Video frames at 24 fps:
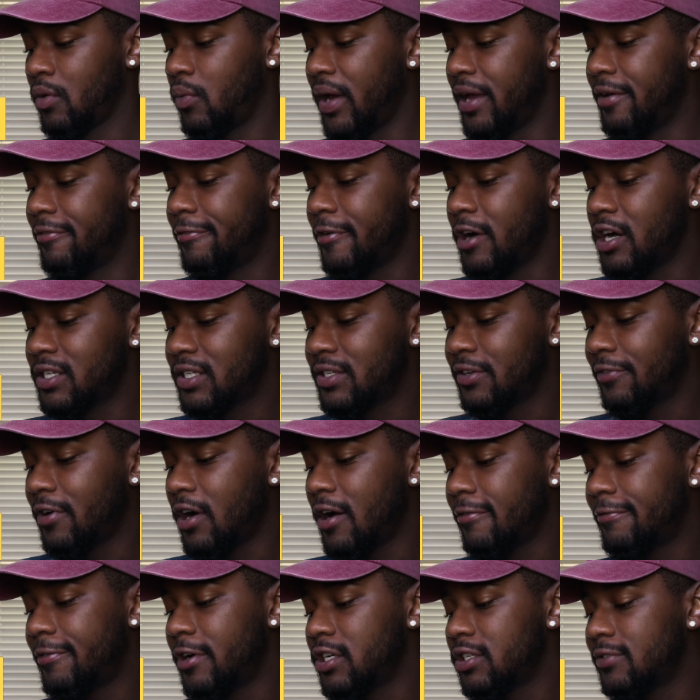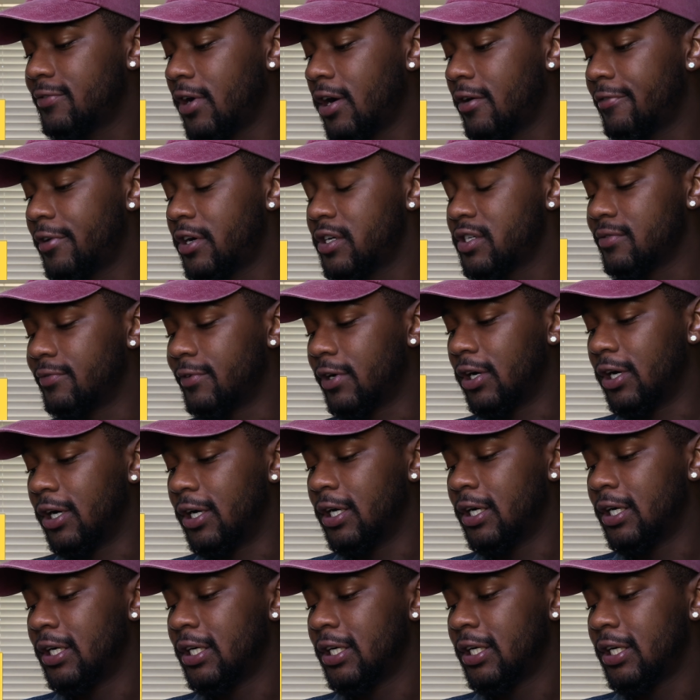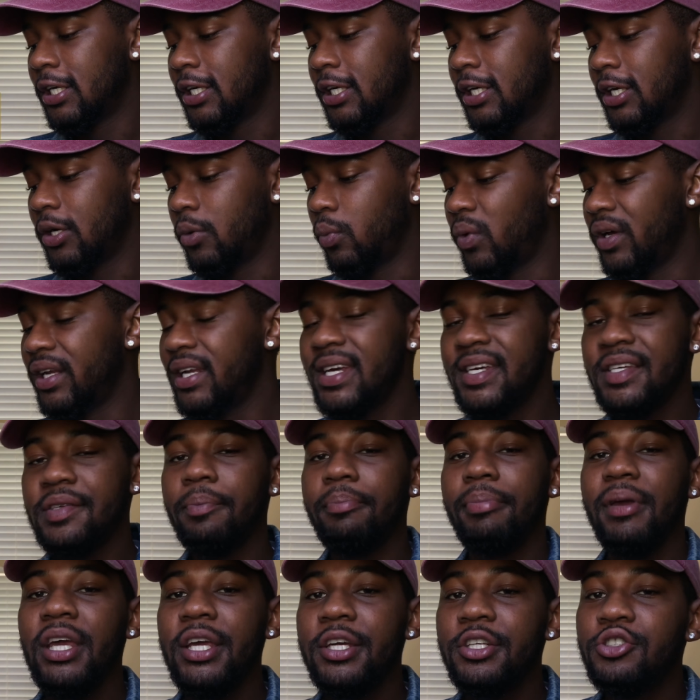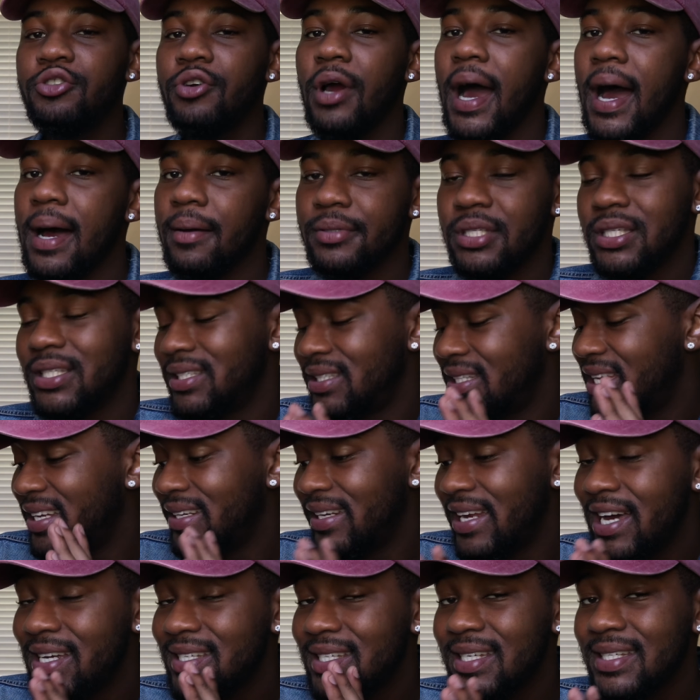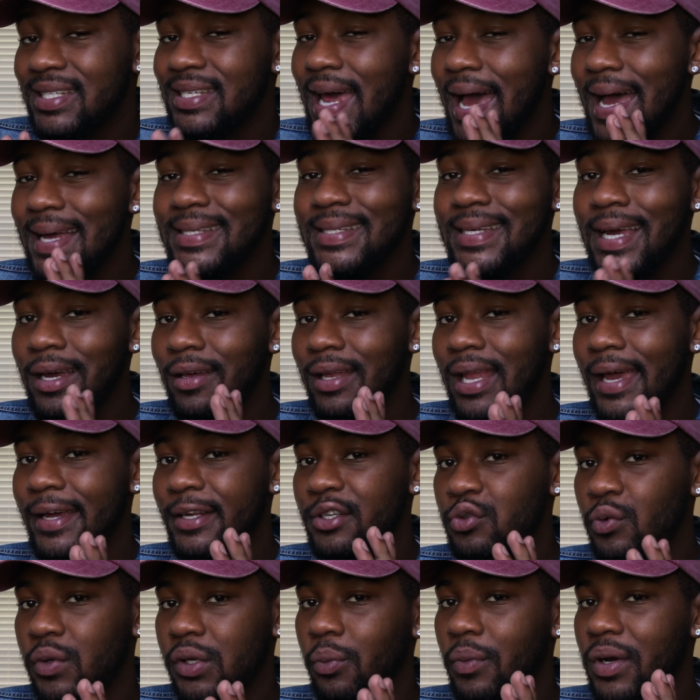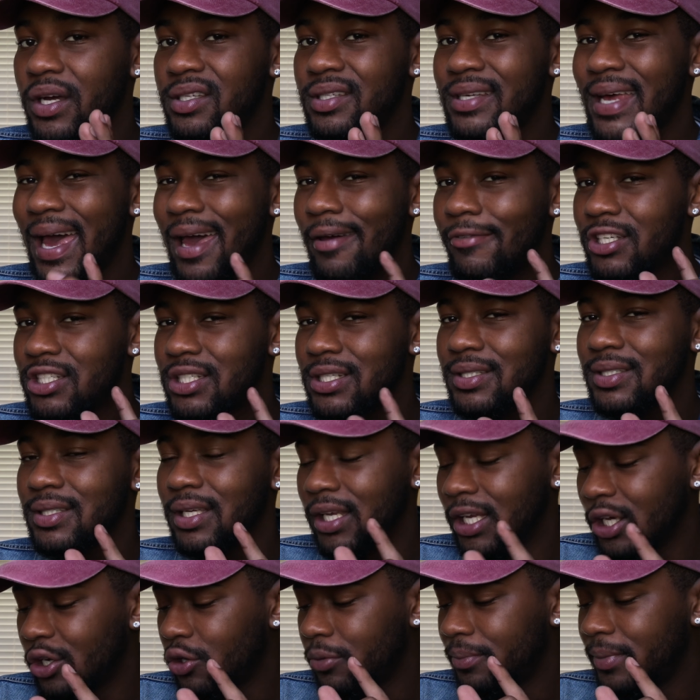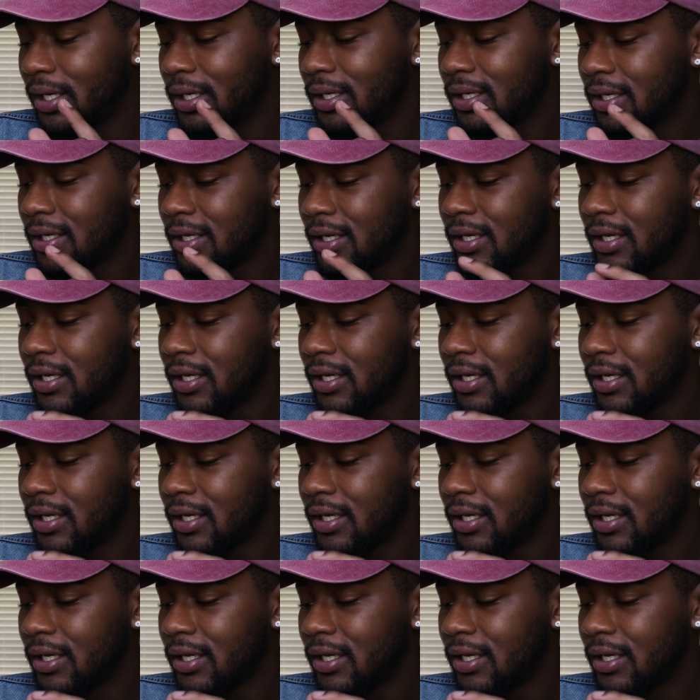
Wait, first of all, first of all, first of all, when this beat drops, does this not sound like 21 Savage just a little bit?